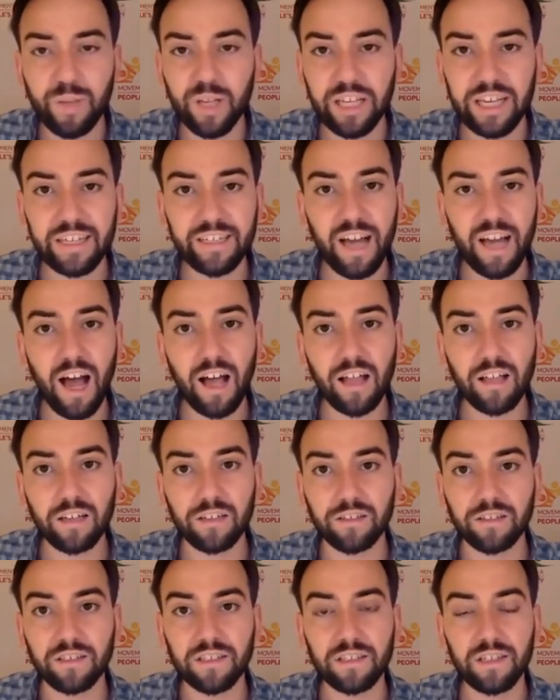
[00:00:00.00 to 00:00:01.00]
billion
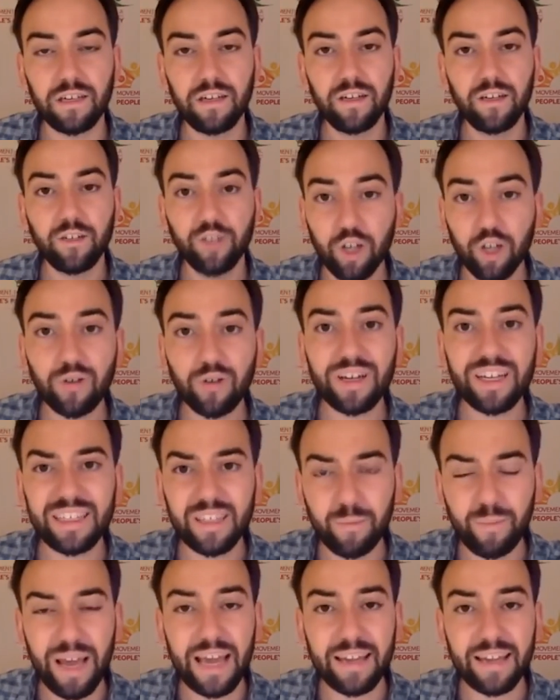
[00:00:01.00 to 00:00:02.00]
during
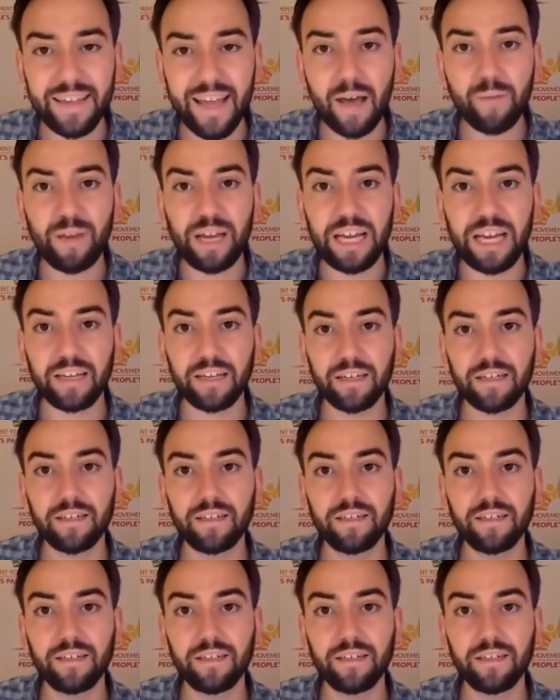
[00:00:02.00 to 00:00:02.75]
the pandemic,